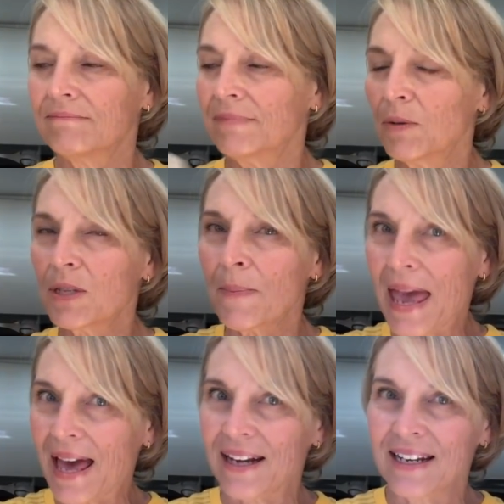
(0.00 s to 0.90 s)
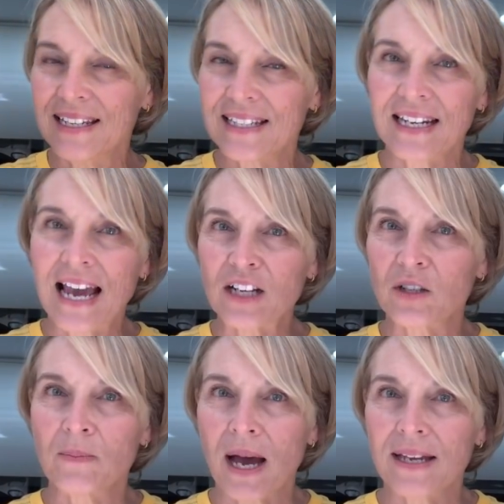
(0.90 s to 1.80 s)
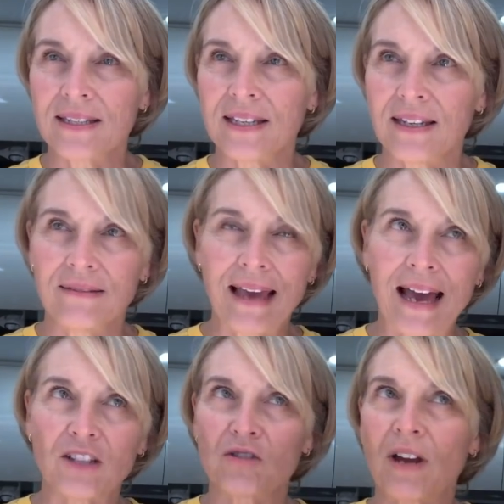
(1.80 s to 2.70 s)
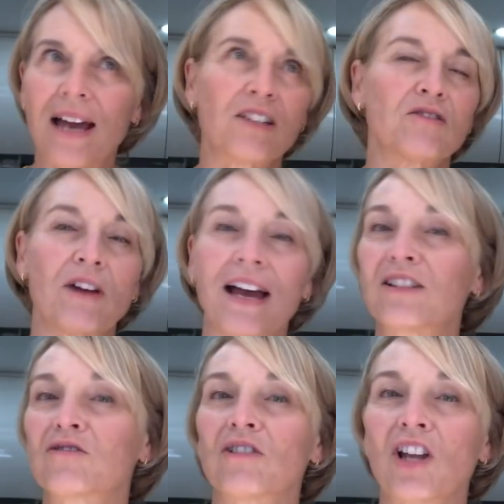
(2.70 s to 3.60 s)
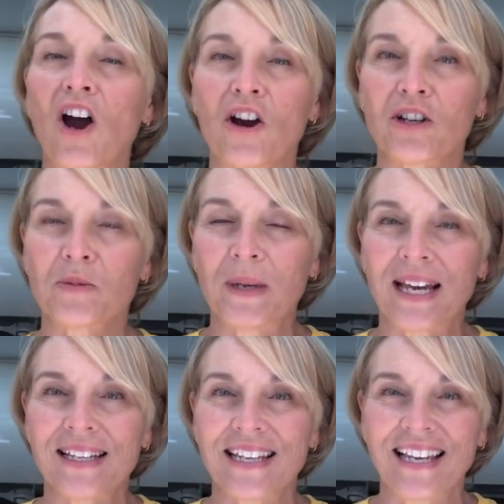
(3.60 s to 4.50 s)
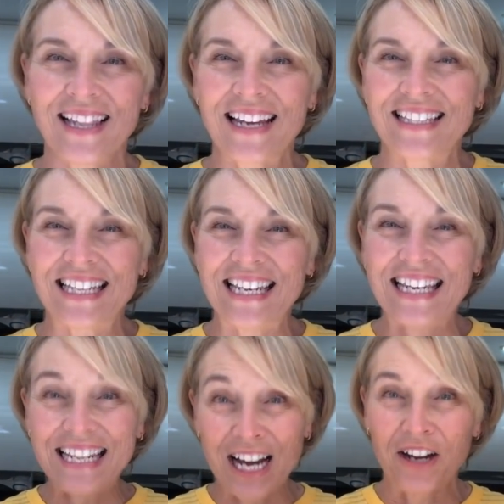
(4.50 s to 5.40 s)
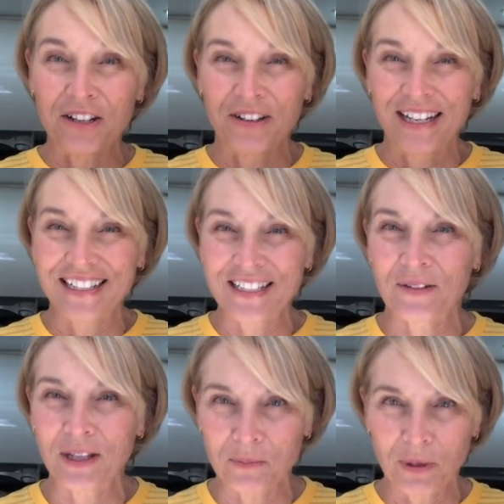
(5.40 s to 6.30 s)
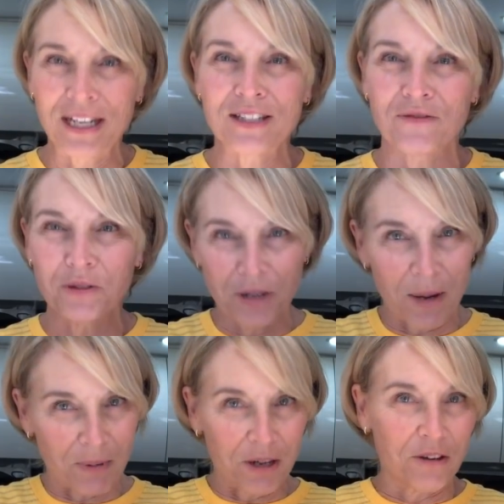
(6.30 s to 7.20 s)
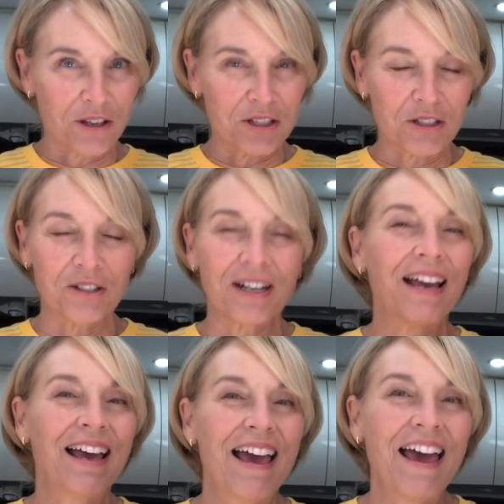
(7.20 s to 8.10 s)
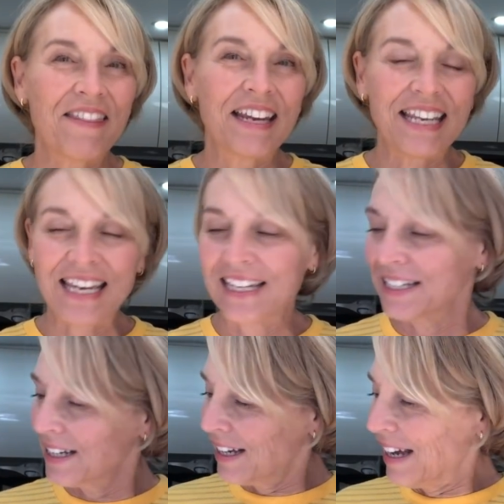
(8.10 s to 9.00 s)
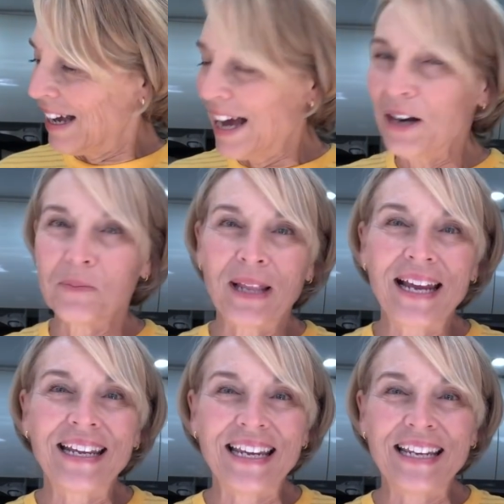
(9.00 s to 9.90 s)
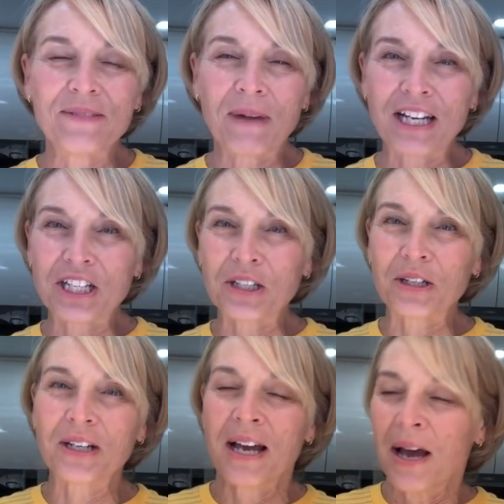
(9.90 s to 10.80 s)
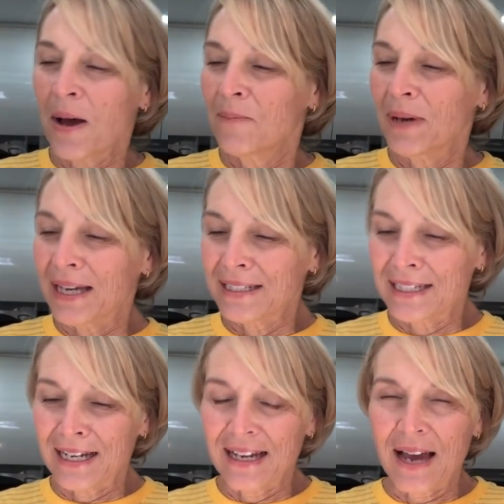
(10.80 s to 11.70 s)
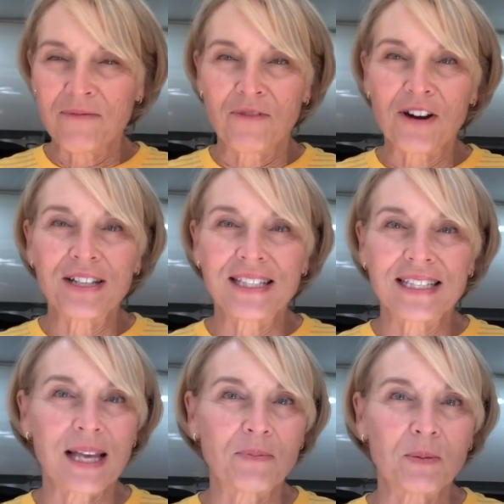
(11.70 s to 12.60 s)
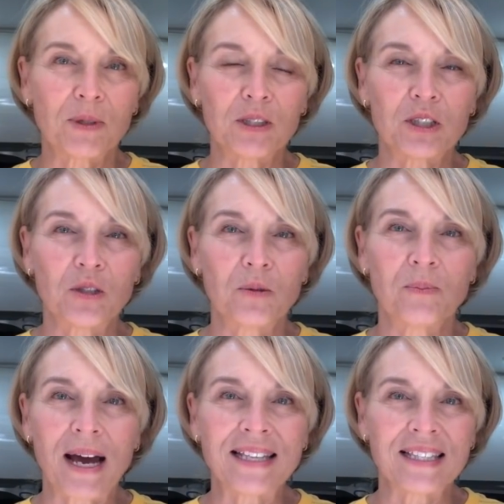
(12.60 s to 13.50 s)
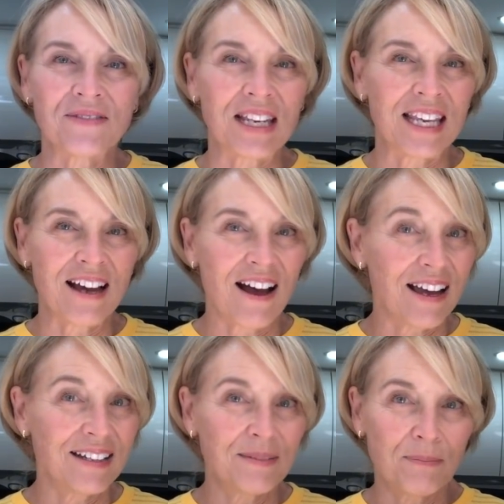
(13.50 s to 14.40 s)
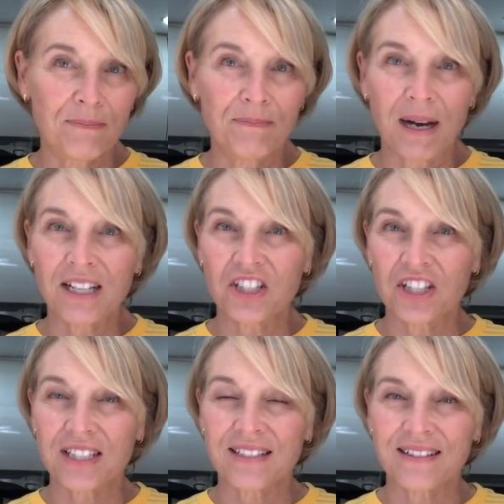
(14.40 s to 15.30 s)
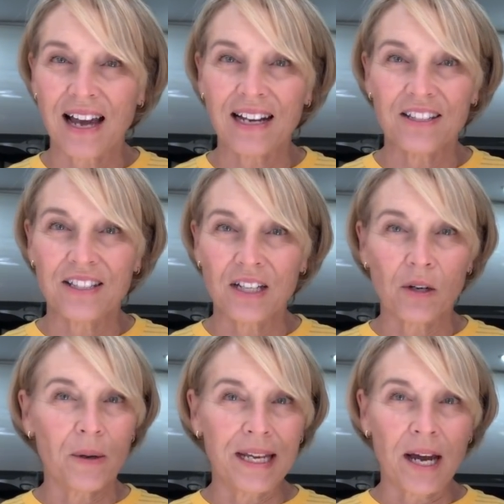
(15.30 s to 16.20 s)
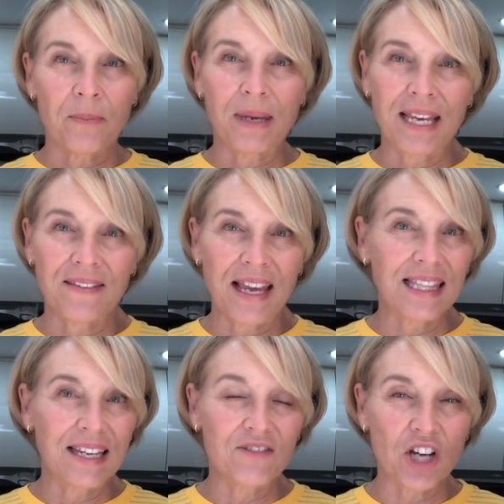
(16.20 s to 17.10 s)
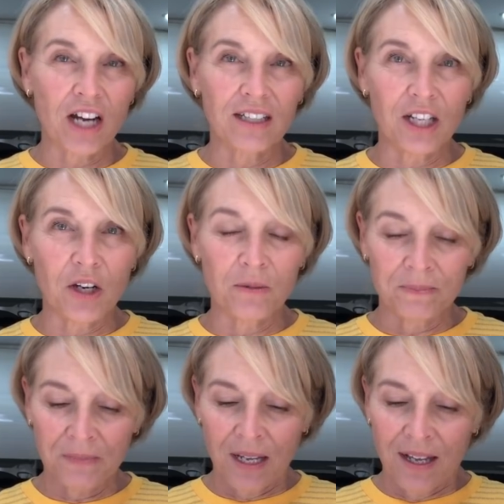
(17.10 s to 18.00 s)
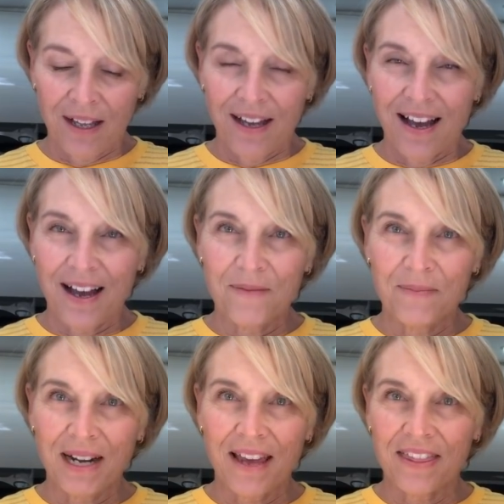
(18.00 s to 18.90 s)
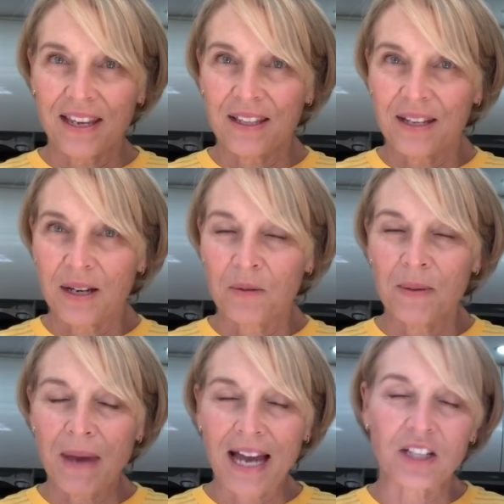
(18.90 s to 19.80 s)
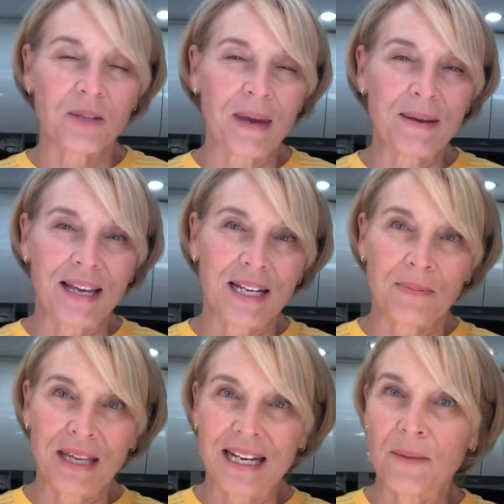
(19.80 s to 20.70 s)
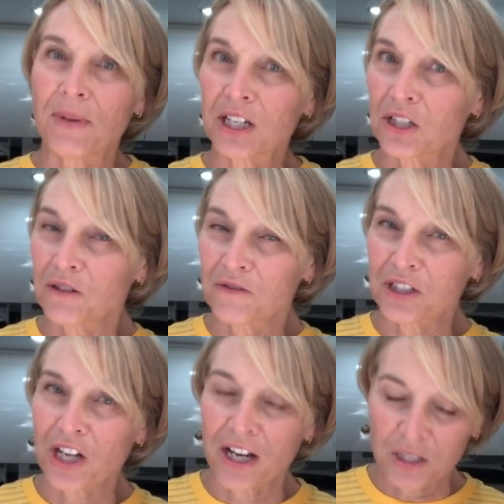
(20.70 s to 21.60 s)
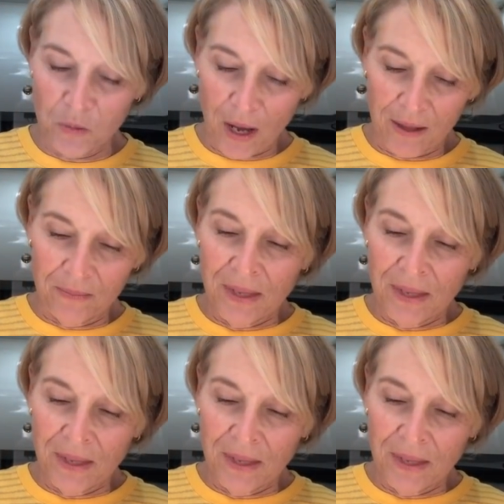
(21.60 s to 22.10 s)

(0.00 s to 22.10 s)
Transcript: it was a man, and he said he actually buys the extra, extra, extra large because he likes to eat under it. So he'll bring his food up under the shirt and then eat. I don't plan to eat in my shirt, but I'm very susceptible to bites of any kind. Bugs just kind of zero in on me and they leave John alone. But I think we actually may end up getting a bug shirt for John as well.